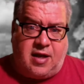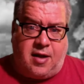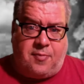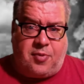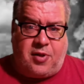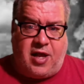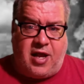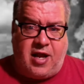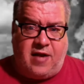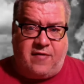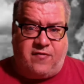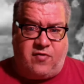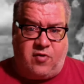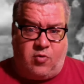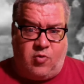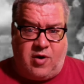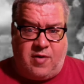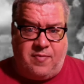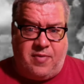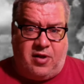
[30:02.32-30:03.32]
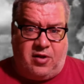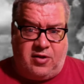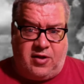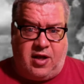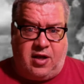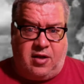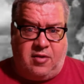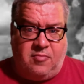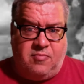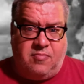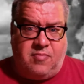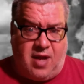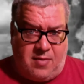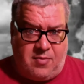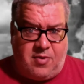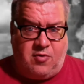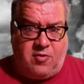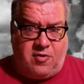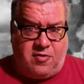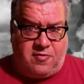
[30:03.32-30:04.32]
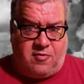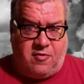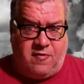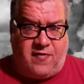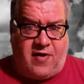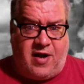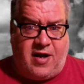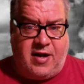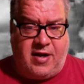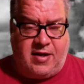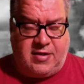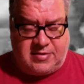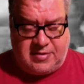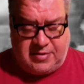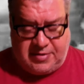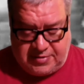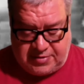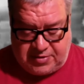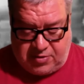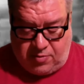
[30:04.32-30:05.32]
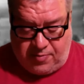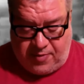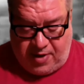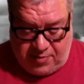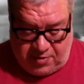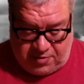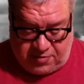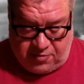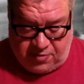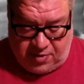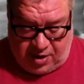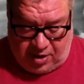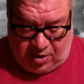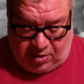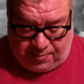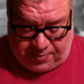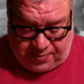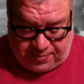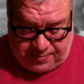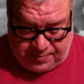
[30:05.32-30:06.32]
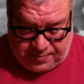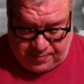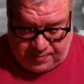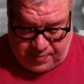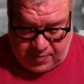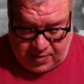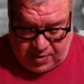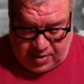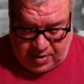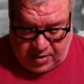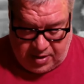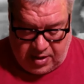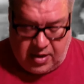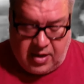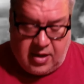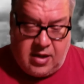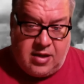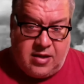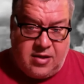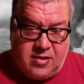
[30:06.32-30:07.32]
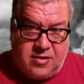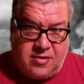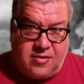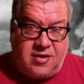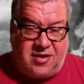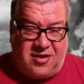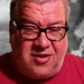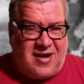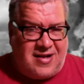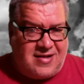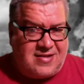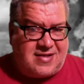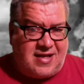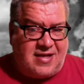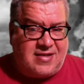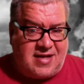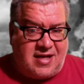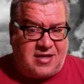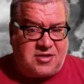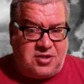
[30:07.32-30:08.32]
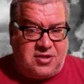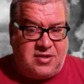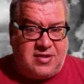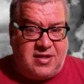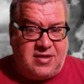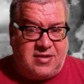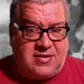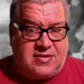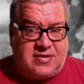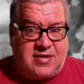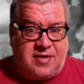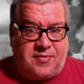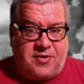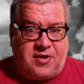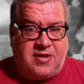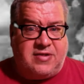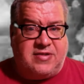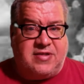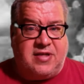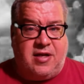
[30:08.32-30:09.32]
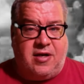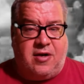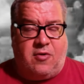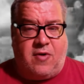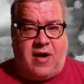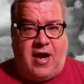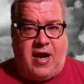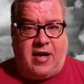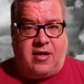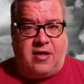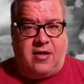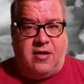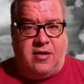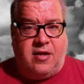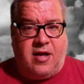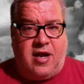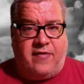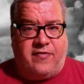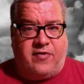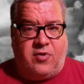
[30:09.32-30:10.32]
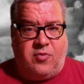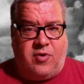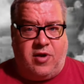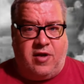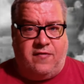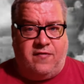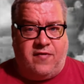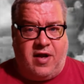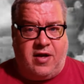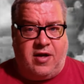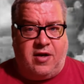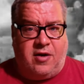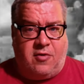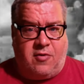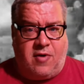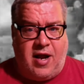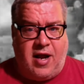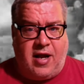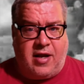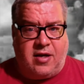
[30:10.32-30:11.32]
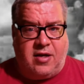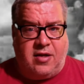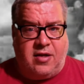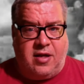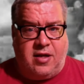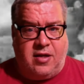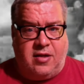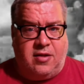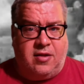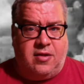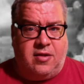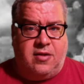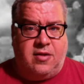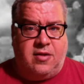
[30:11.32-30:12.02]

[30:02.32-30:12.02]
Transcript: a plan for rebuilding, maybe through finances or maybe through help. The United States actually did some of this in Iraq after we invaded Iraq in